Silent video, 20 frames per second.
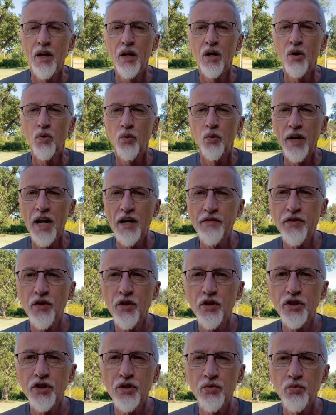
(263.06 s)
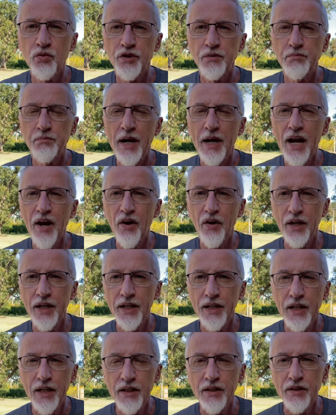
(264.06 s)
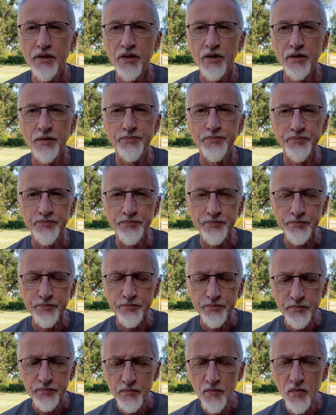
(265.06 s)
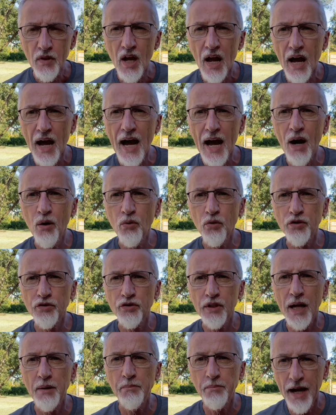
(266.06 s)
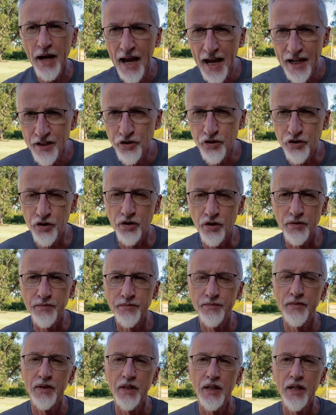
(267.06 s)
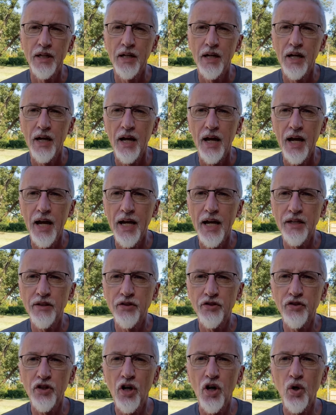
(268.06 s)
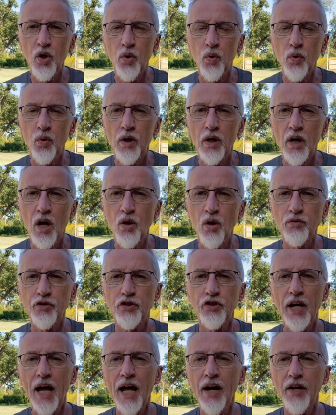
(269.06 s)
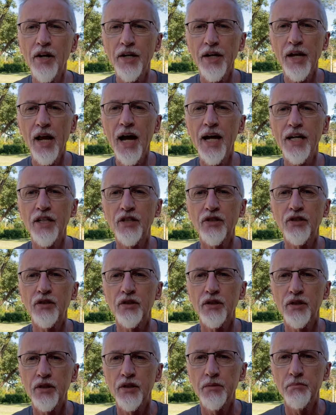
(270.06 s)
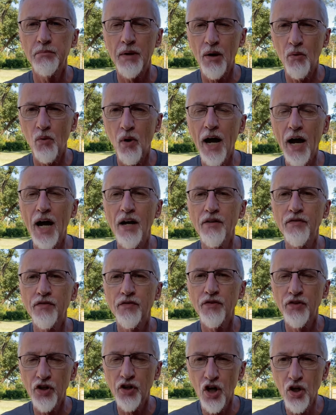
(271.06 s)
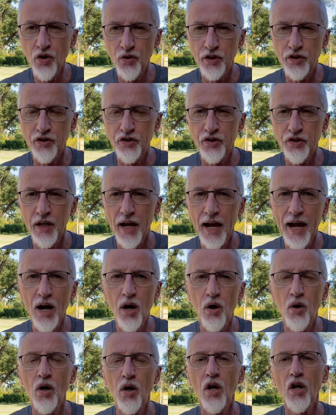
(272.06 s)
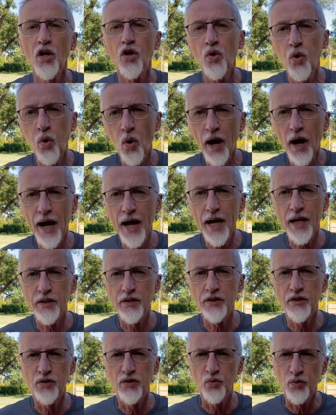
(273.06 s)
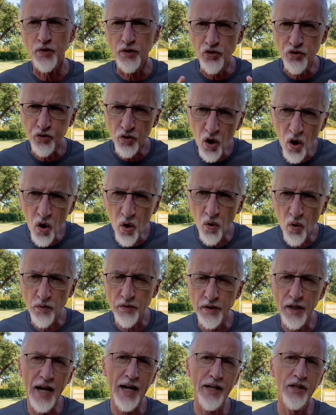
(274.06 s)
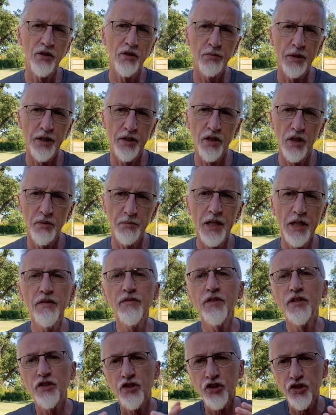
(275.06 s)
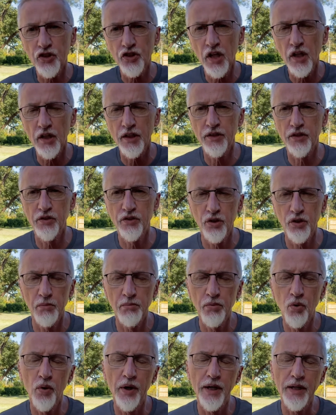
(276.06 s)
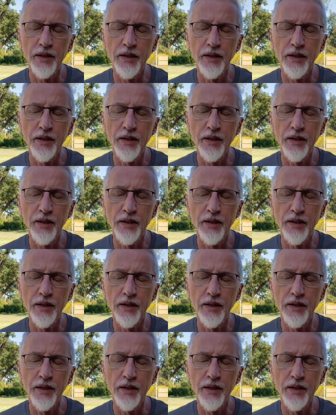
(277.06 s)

When I first was married, I was a pastor. And so on Saturday nights, my wife noticed how quiet and withdrawn that I could become, even sullen to a point.